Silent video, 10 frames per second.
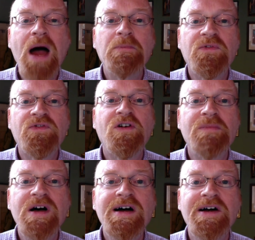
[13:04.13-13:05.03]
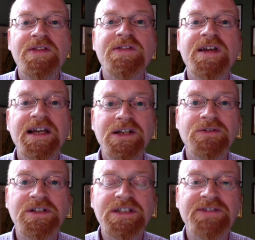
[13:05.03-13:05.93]
come from Earth it
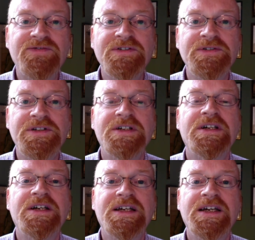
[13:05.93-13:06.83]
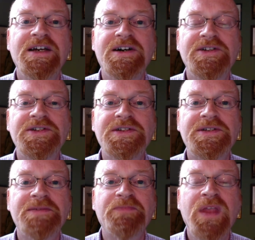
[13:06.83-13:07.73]
looks different, he
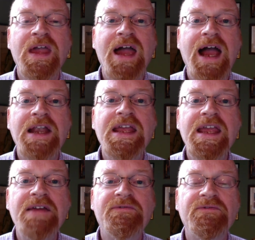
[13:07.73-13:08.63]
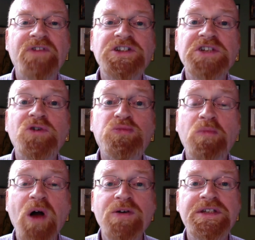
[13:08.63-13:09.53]
asks. And he first of all
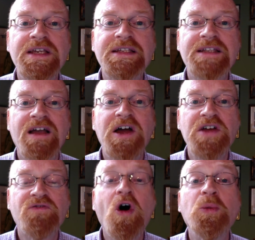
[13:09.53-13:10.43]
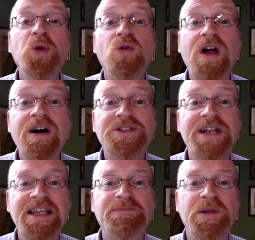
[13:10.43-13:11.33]
proposes the kind of common or
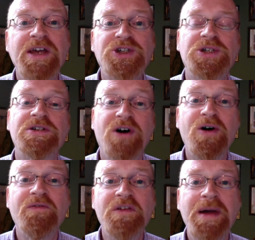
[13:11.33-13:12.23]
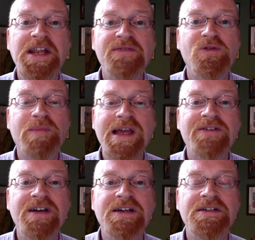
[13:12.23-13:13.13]
garden explanation of the medieval
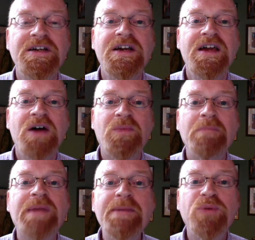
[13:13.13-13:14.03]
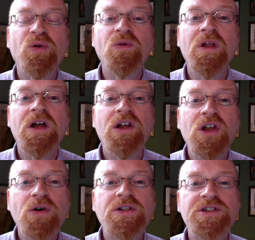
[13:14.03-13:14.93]
period, when people
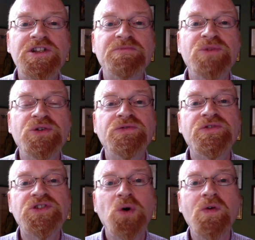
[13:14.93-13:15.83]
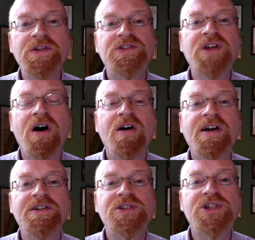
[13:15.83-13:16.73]
looked at the moon, saw its
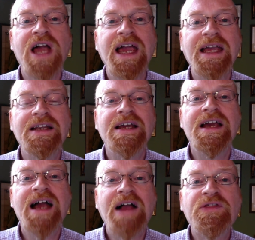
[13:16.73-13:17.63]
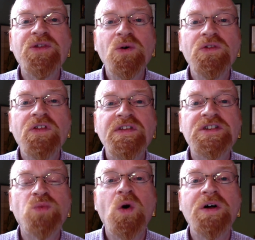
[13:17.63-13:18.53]
darkened shade, and thought that
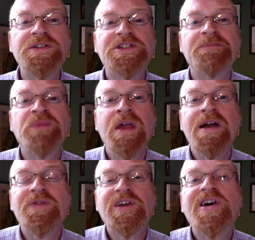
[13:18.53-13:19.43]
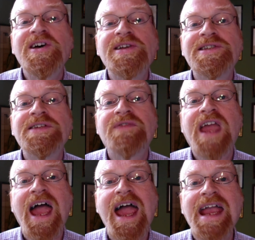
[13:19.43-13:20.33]
this was the curse of
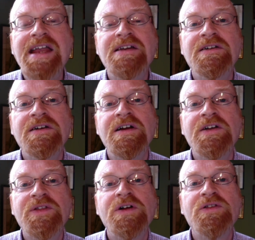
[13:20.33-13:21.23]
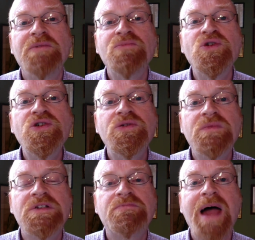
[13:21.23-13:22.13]
Cain that the moon
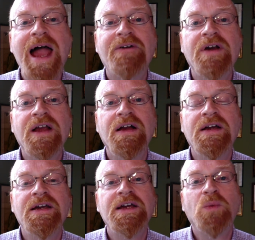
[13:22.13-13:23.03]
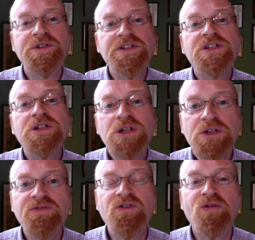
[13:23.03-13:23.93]
was bearing. It wasn't a
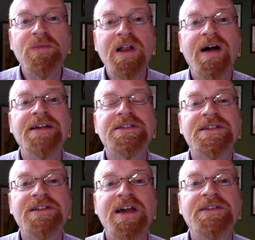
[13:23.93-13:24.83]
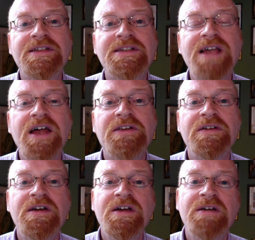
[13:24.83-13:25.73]
uniform light like the sun,
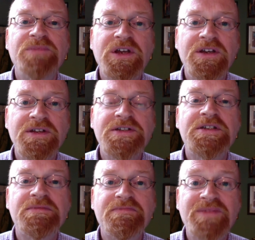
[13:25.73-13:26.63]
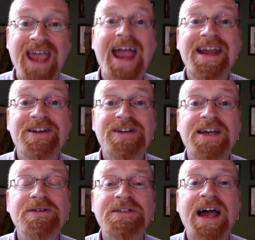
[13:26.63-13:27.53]
because Cain had
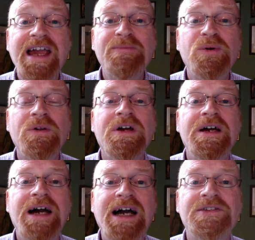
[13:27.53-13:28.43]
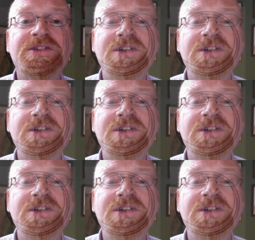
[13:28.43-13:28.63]
killed Abel, and